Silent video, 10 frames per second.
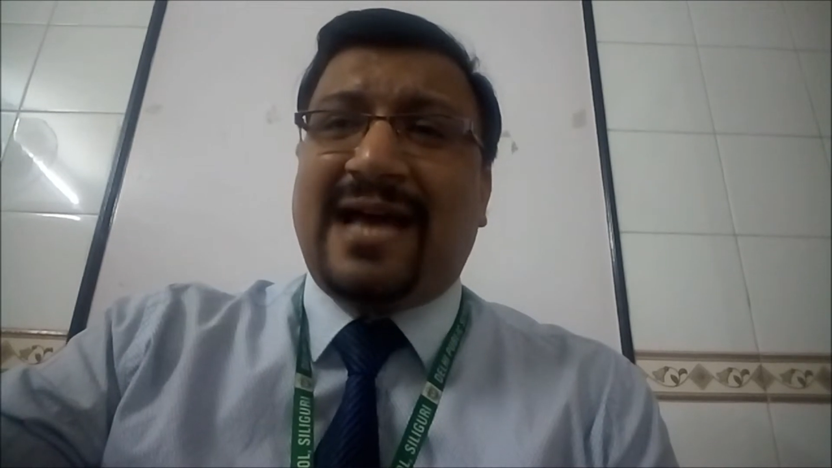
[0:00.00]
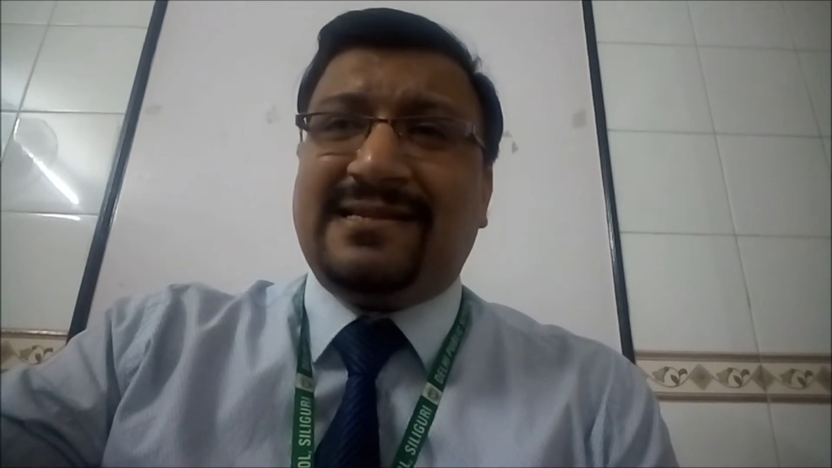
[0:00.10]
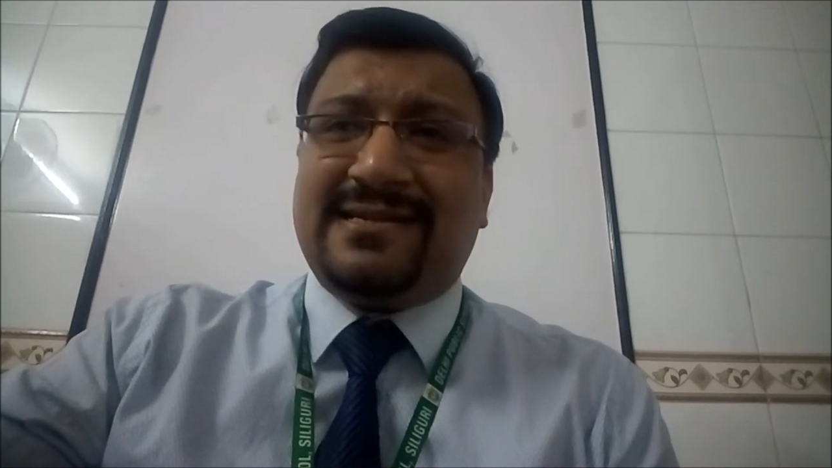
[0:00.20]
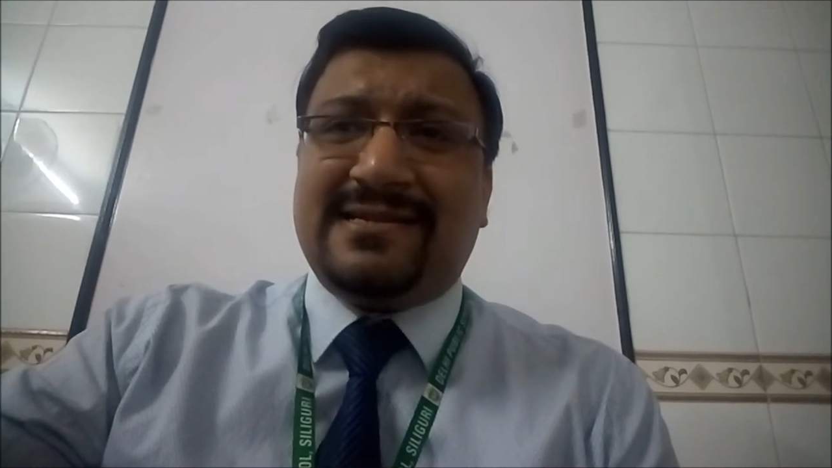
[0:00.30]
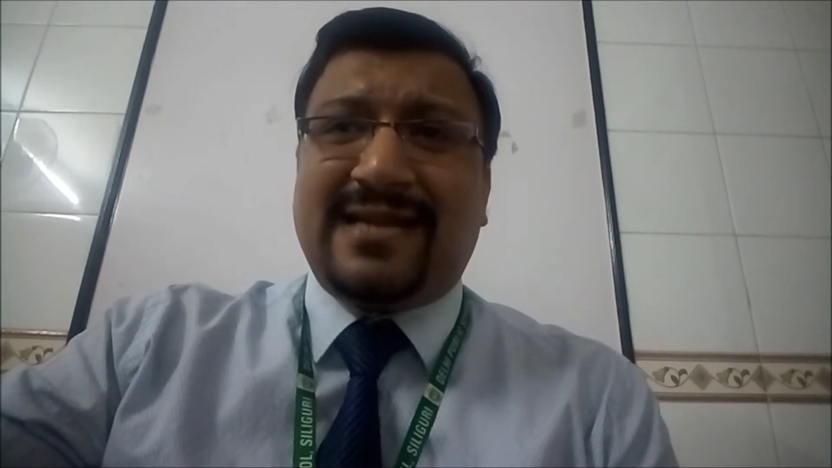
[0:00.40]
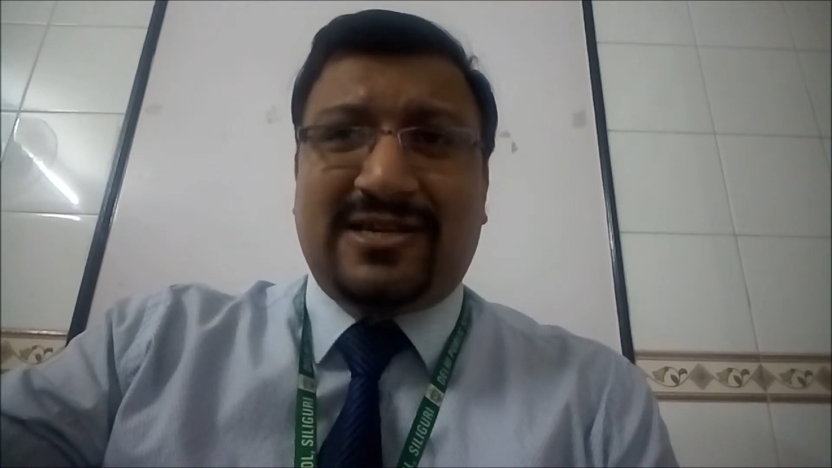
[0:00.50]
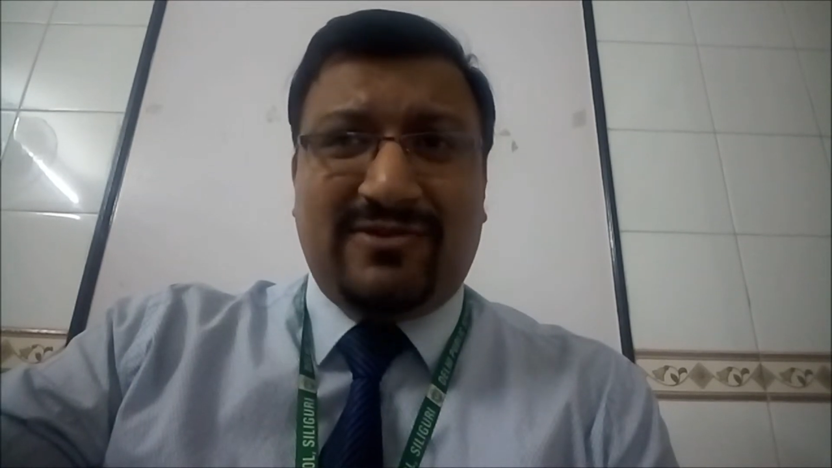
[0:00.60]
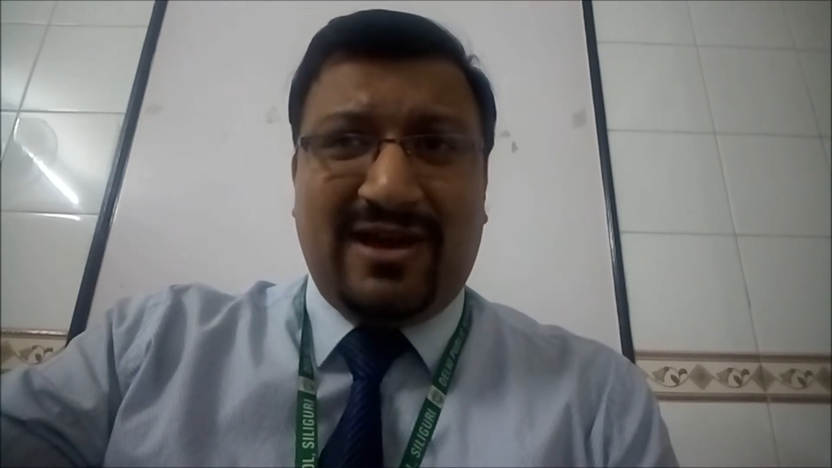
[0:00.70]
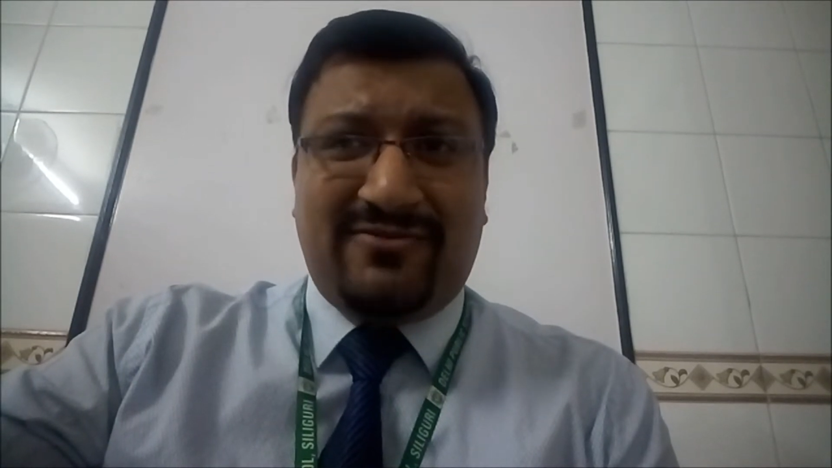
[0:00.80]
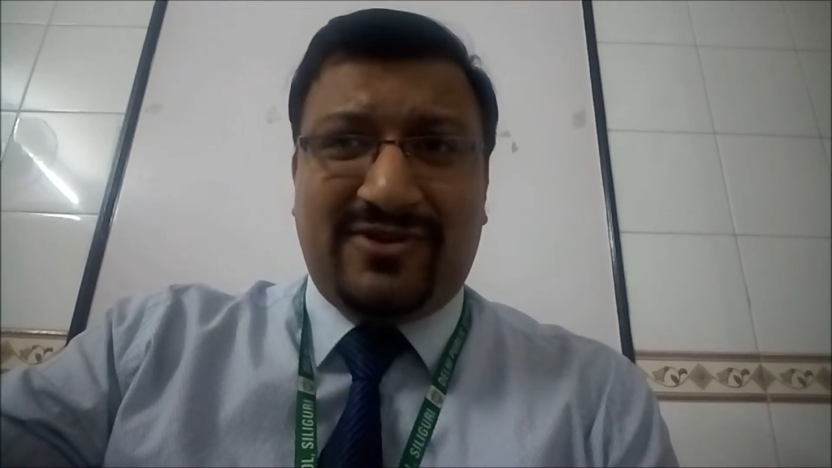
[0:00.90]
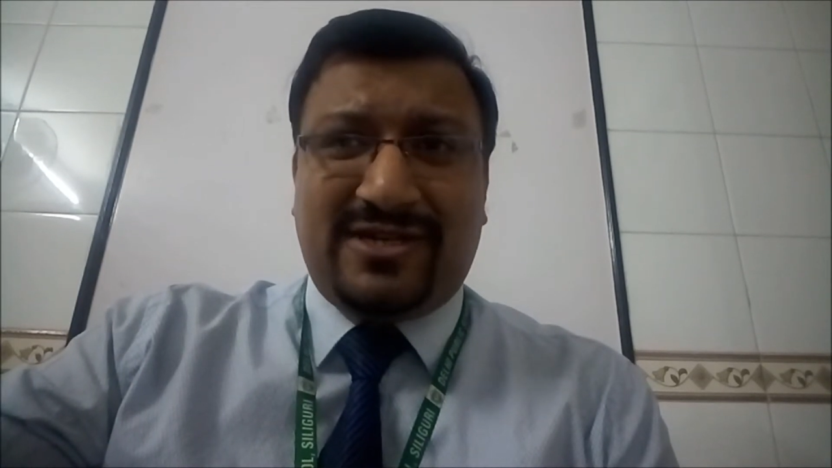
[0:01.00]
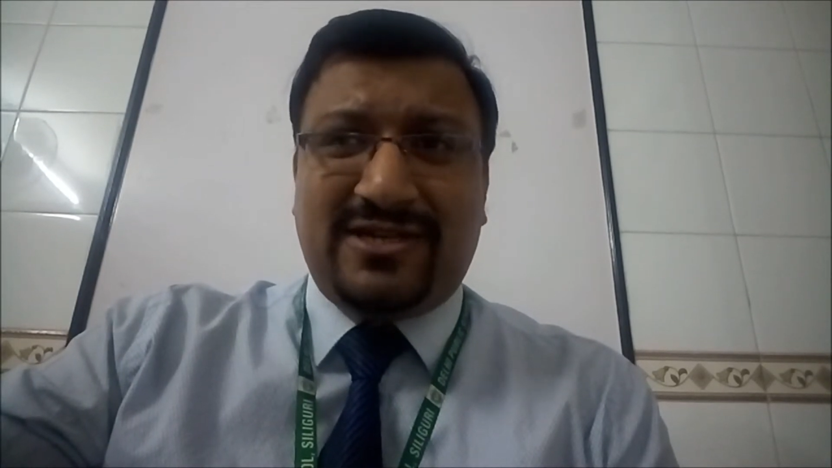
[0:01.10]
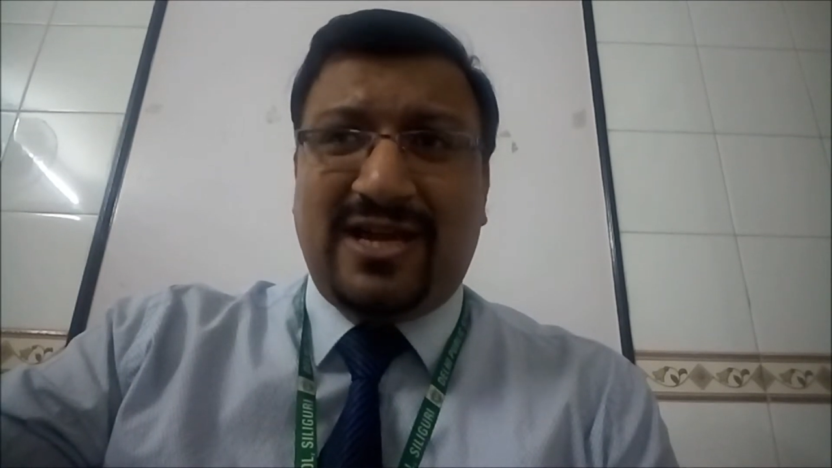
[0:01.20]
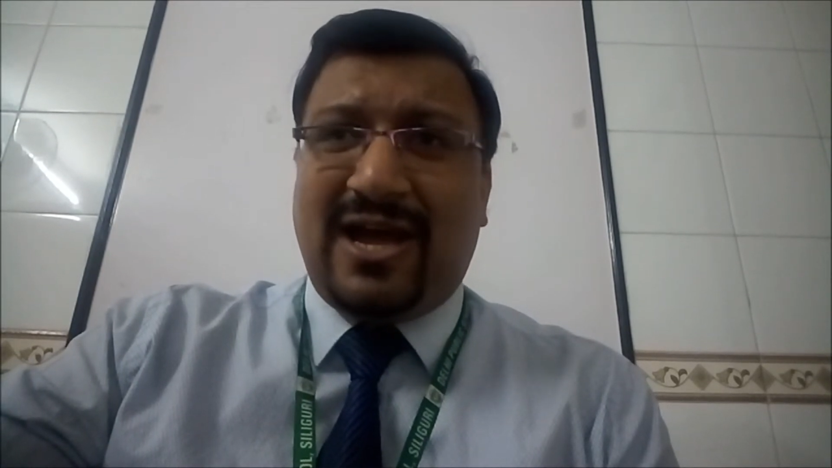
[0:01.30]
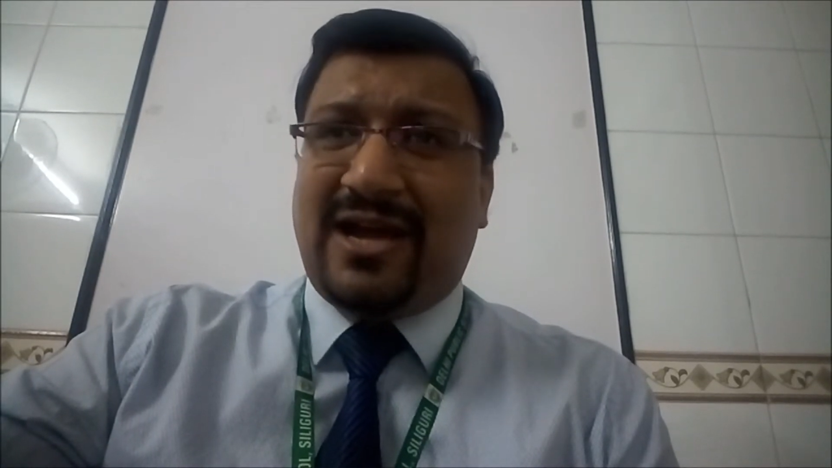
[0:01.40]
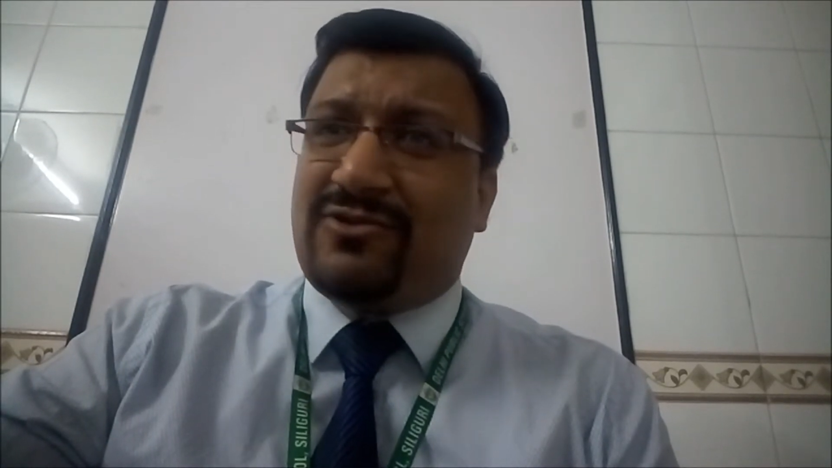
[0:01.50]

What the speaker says: answers that you have written